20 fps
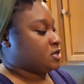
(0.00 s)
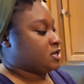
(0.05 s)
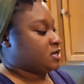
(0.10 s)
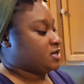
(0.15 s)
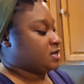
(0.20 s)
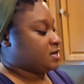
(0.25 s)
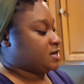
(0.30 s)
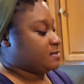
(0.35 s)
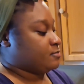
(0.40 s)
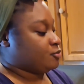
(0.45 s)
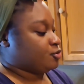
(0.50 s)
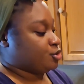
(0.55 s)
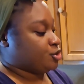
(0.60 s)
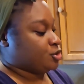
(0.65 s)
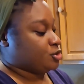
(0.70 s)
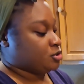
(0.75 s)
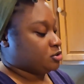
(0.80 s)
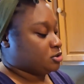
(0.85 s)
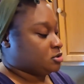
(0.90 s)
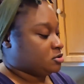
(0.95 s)
And then I'm going
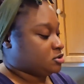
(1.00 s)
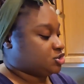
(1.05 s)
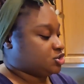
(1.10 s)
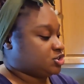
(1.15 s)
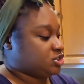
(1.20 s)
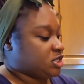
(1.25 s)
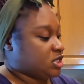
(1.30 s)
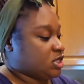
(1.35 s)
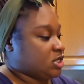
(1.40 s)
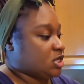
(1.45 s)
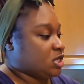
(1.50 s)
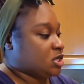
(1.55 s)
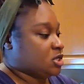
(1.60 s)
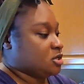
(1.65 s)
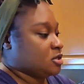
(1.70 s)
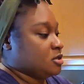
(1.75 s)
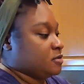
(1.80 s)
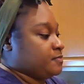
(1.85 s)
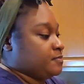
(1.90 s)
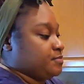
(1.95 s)
to shake it
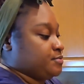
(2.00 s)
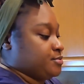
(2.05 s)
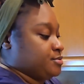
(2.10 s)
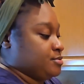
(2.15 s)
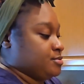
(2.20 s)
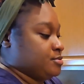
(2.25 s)
up